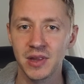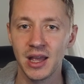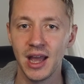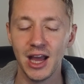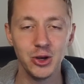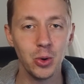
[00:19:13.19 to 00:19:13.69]

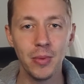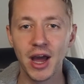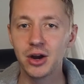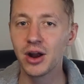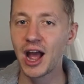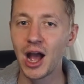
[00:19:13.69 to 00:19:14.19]
And no
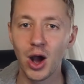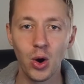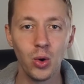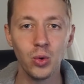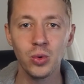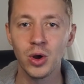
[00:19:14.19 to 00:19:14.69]
matter
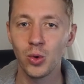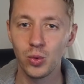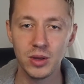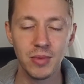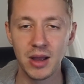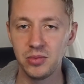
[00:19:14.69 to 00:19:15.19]
how
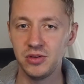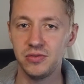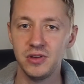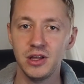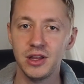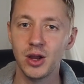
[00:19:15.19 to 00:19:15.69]
we might be
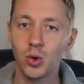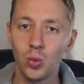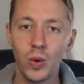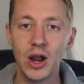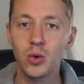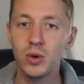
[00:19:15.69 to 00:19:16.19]
feeling or
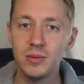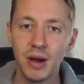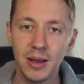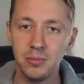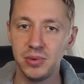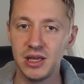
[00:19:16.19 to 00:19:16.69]
where we
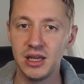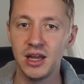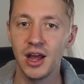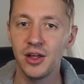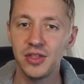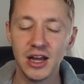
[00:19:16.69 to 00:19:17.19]
might be,
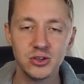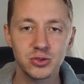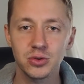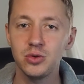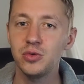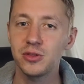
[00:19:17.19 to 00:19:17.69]
that
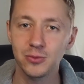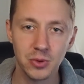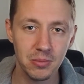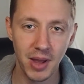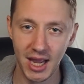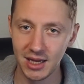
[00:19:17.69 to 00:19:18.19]
truth
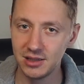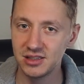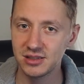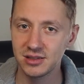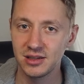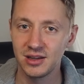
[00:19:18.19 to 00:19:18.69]

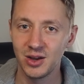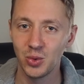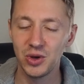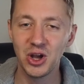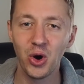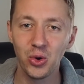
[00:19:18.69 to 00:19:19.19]
remains.
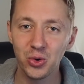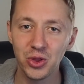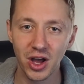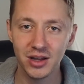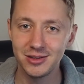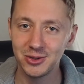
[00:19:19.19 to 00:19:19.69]
We hold
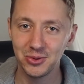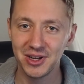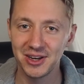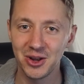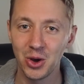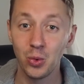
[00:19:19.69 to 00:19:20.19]
on to
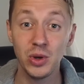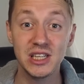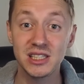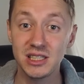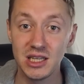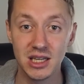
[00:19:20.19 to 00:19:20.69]
it, we
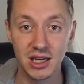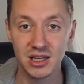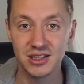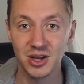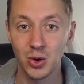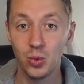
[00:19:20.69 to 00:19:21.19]
seek
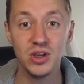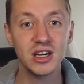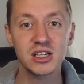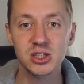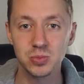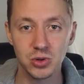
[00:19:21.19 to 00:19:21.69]
it, we
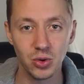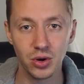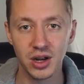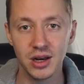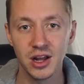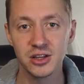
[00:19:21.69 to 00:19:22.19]
explore
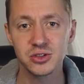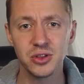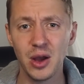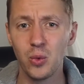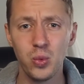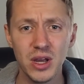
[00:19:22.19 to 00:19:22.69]
it, so
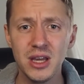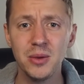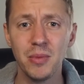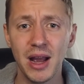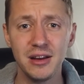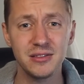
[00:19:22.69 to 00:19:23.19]
that we
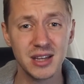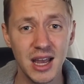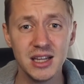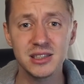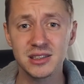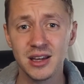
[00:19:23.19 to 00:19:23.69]
might
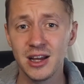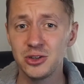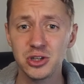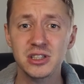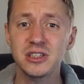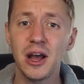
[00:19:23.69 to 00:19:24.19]
taste
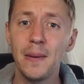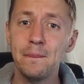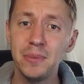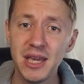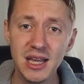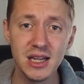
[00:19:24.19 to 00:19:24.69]
just a
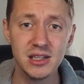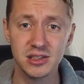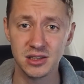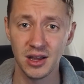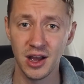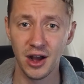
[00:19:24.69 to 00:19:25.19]

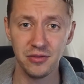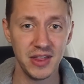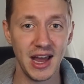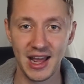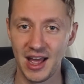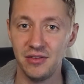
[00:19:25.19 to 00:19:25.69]
piece of
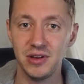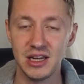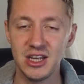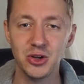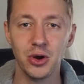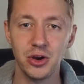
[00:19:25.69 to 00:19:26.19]
that heaven
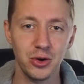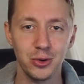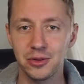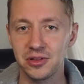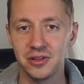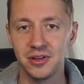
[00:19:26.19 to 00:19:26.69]
here on earth.